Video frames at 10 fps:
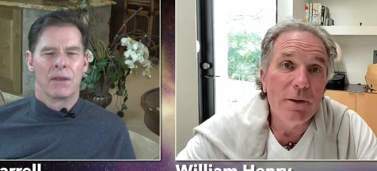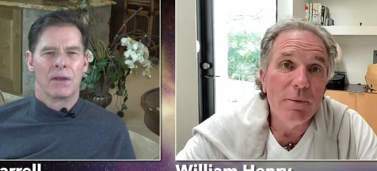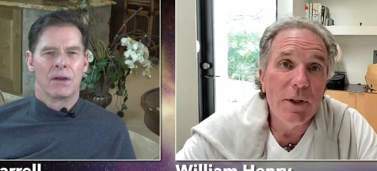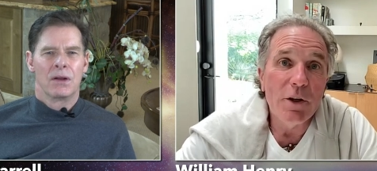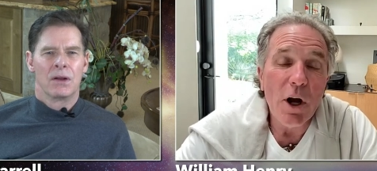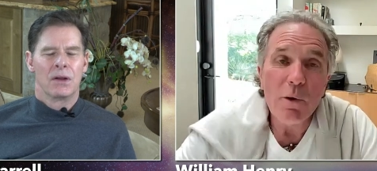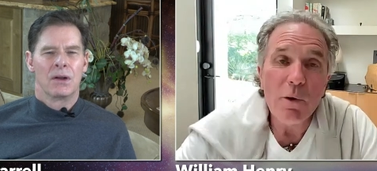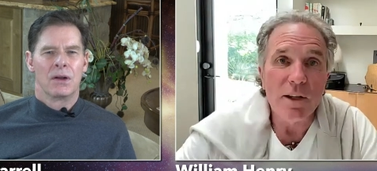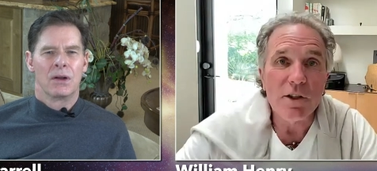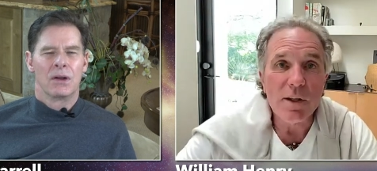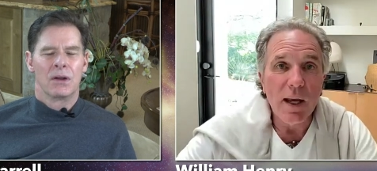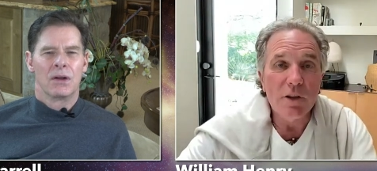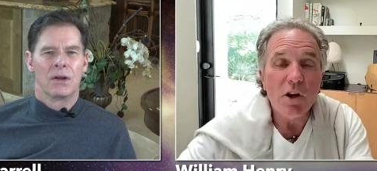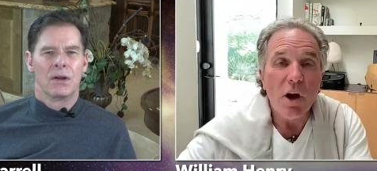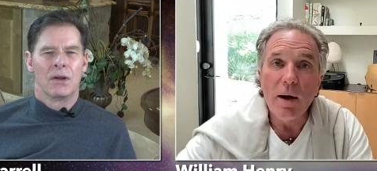Speaker 1: You know, it's it's
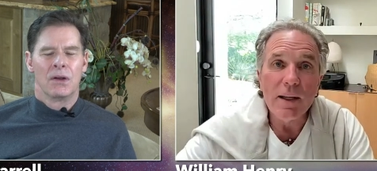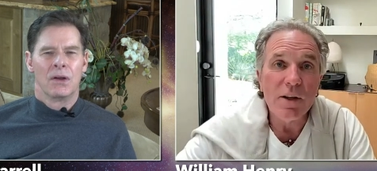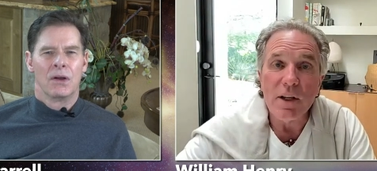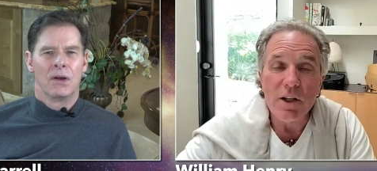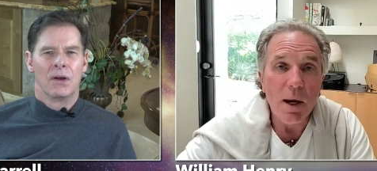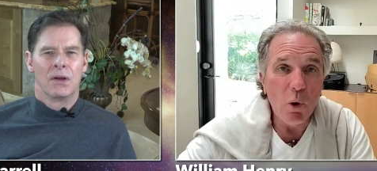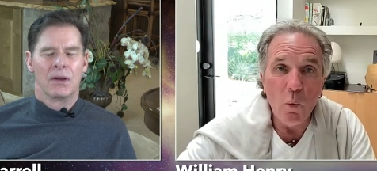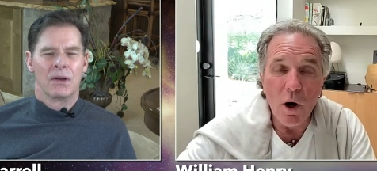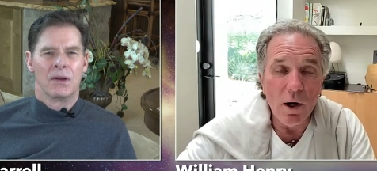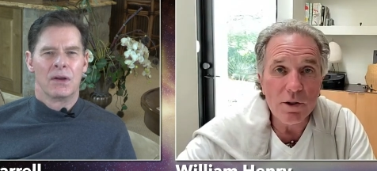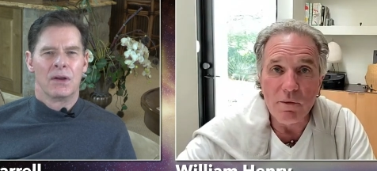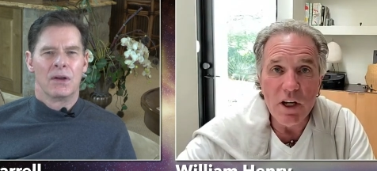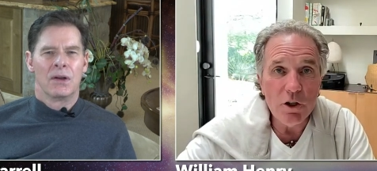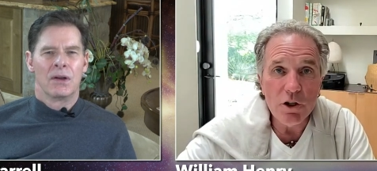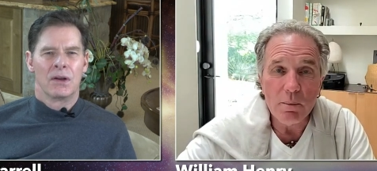it's in the temple walls of
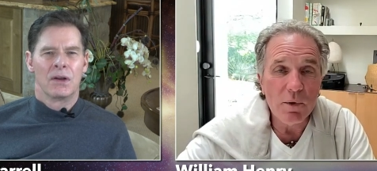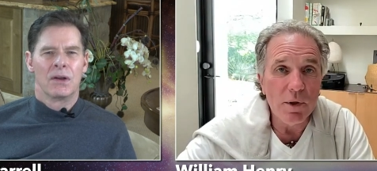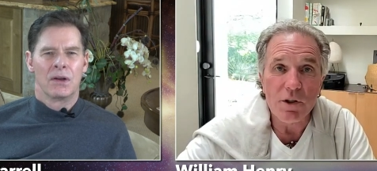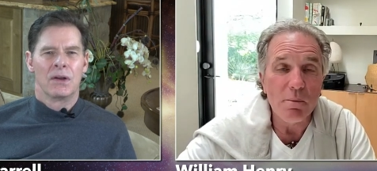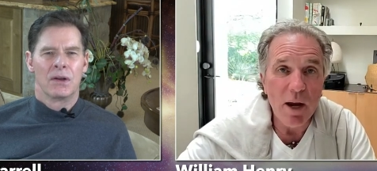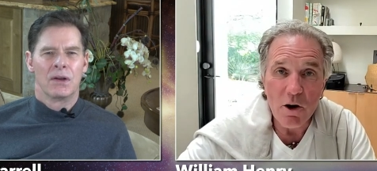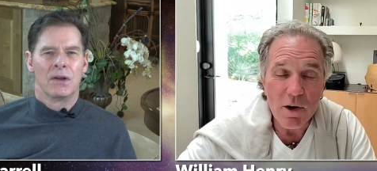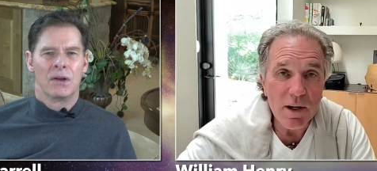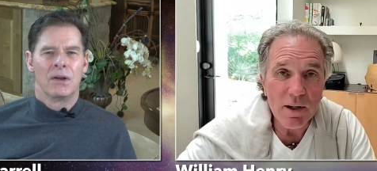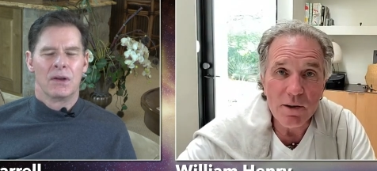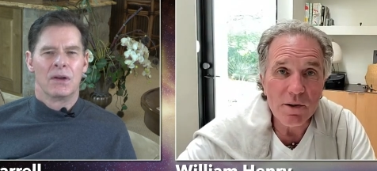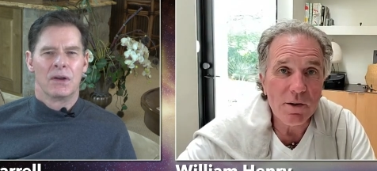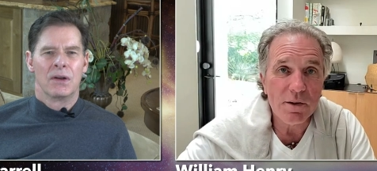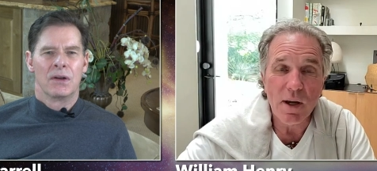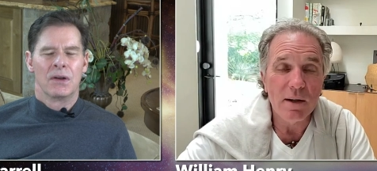Egypt. The
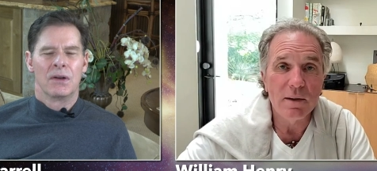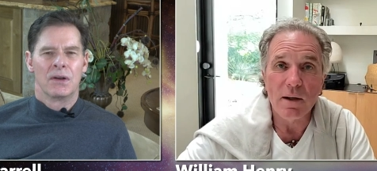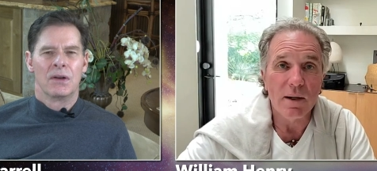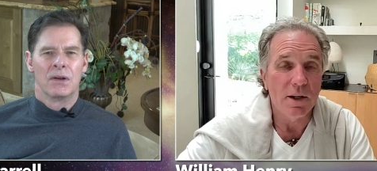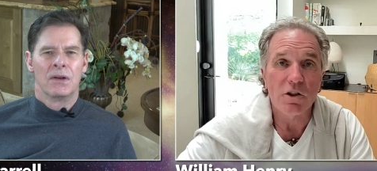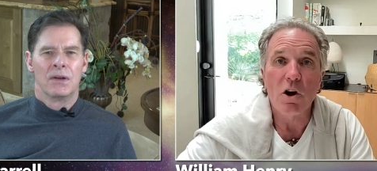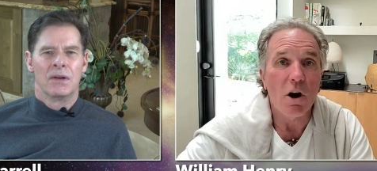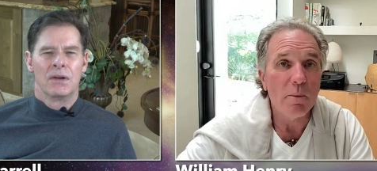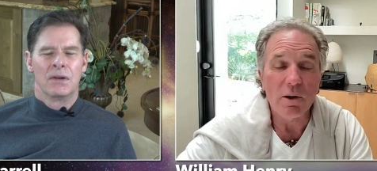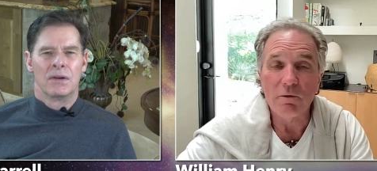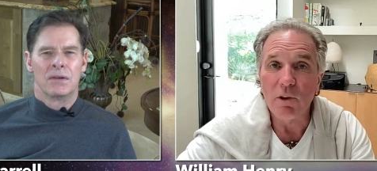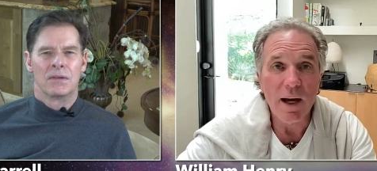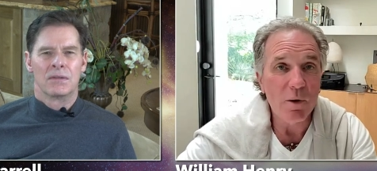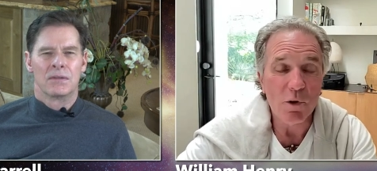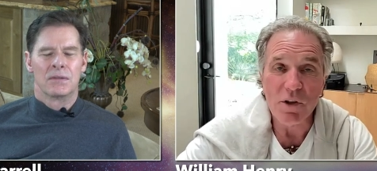Sumerians said uh, this garment of
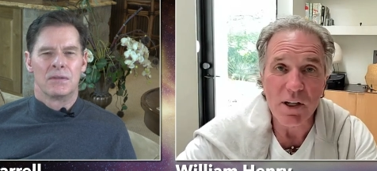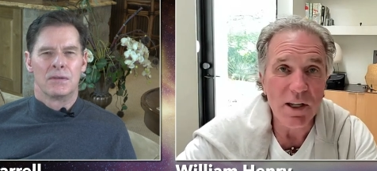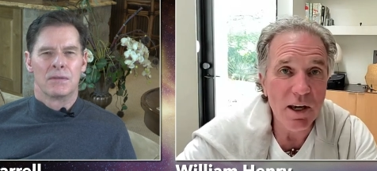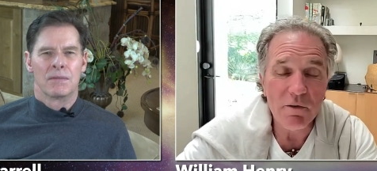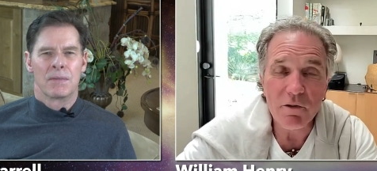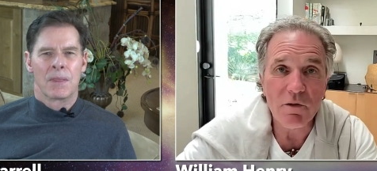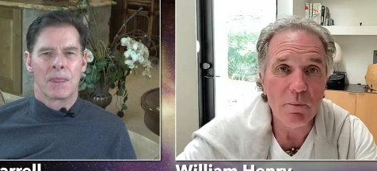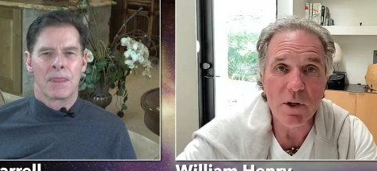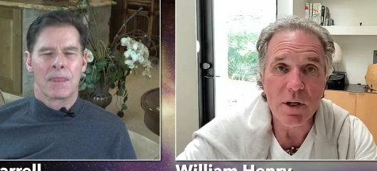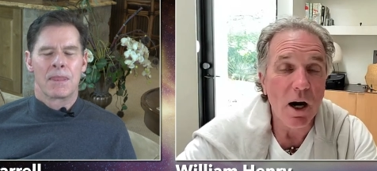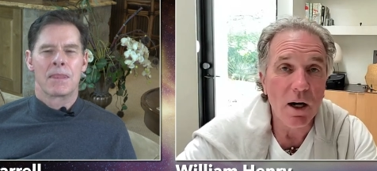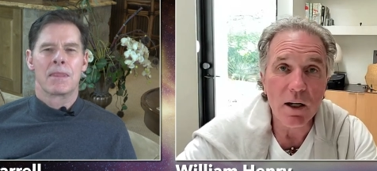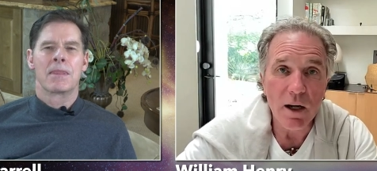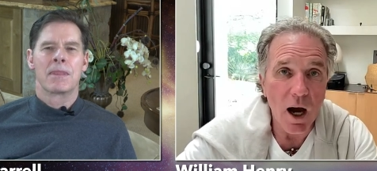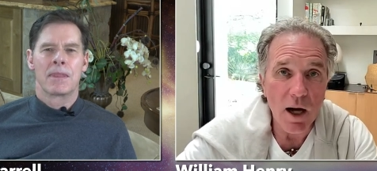light was a gift from the
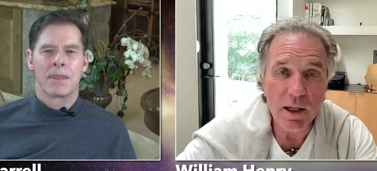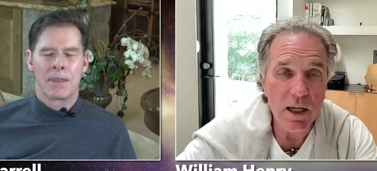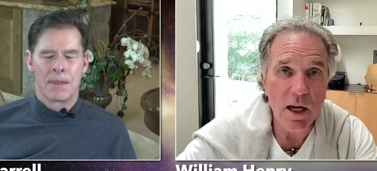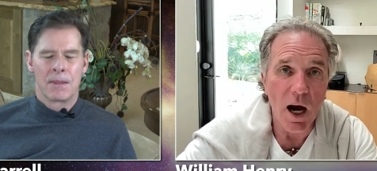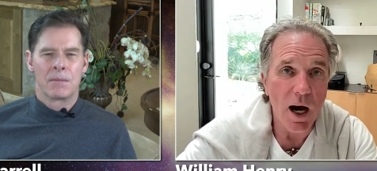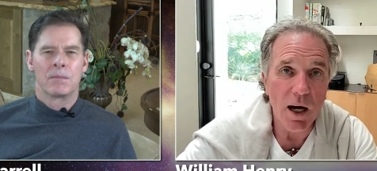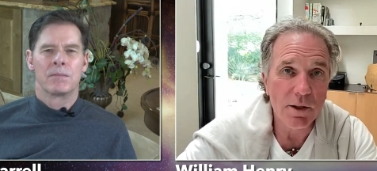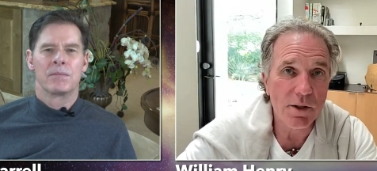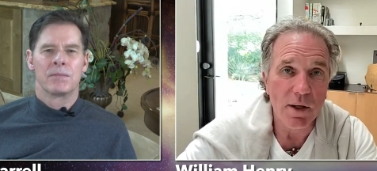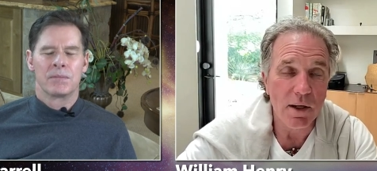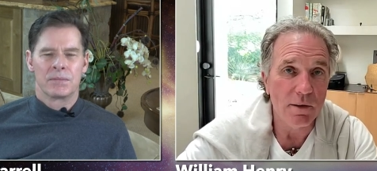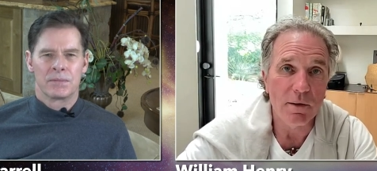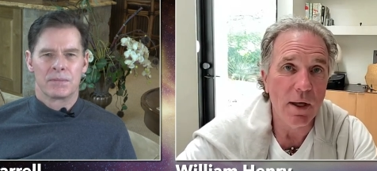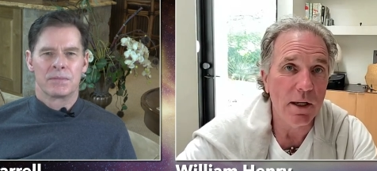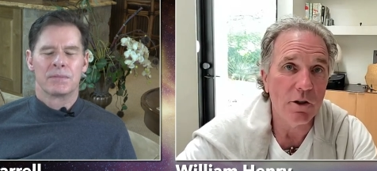Anunnaki gods. They
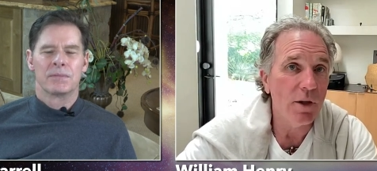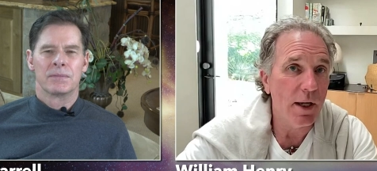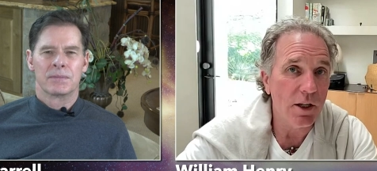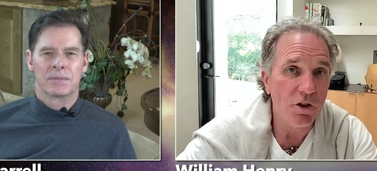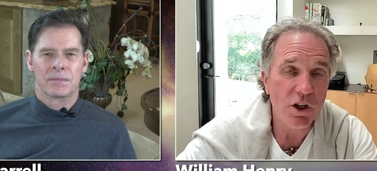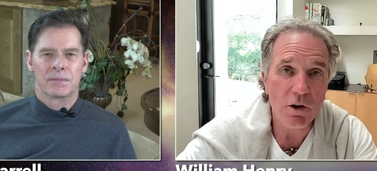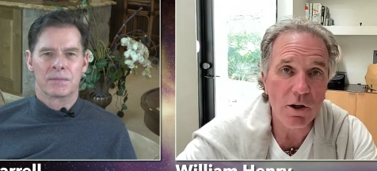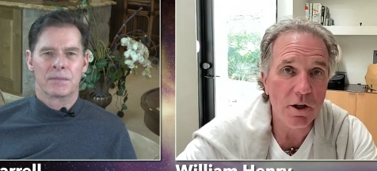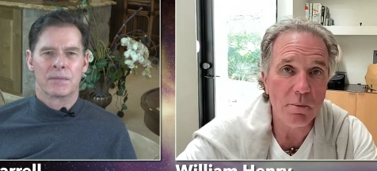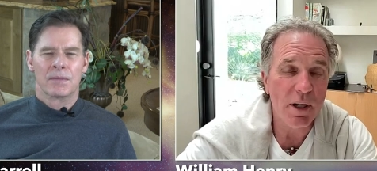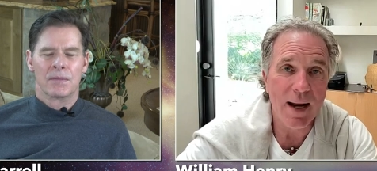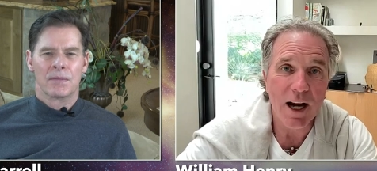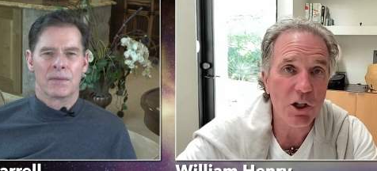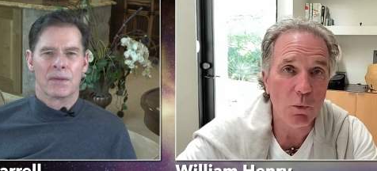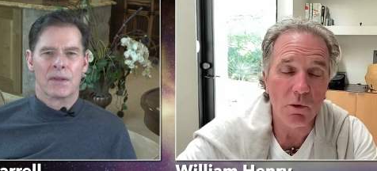they they considered it to be an
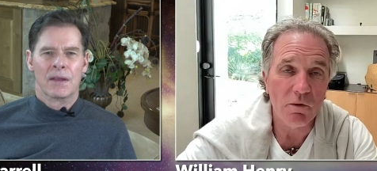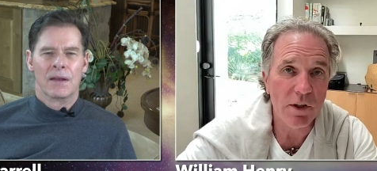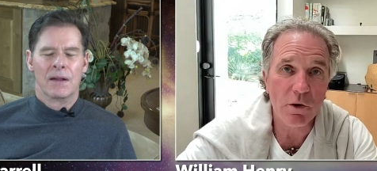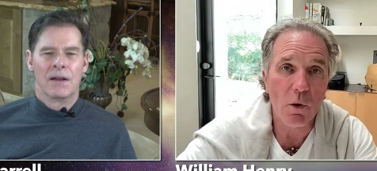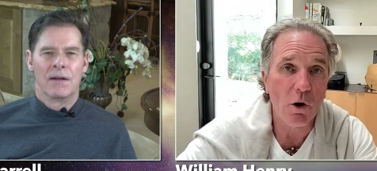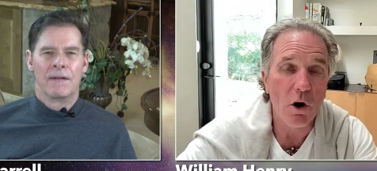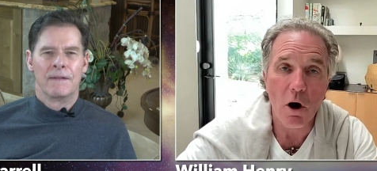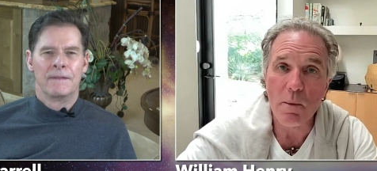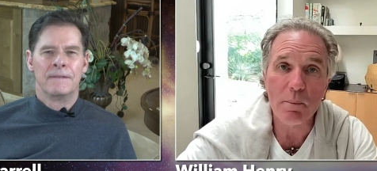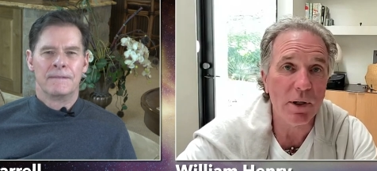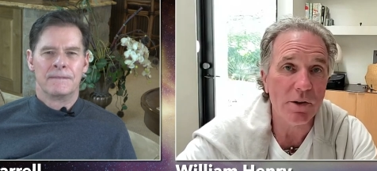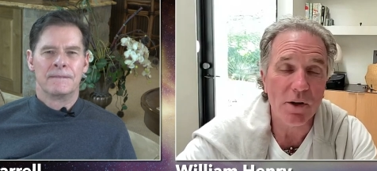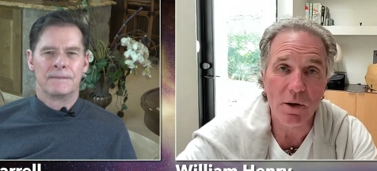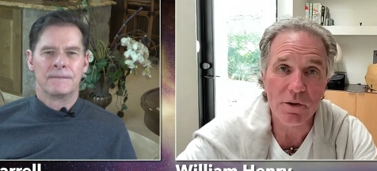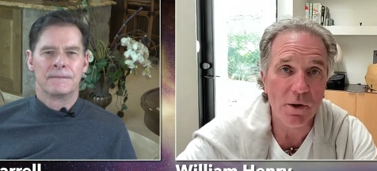actual physical garment, but it's
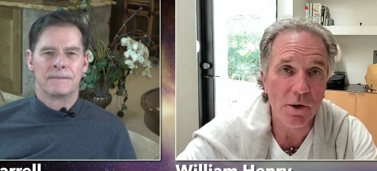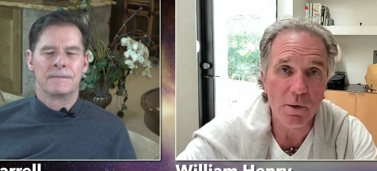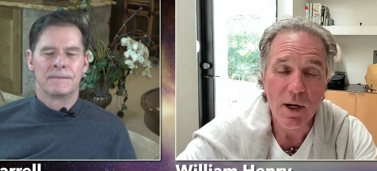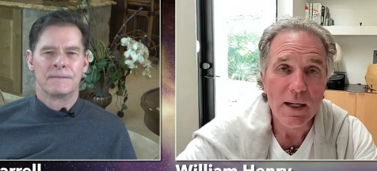also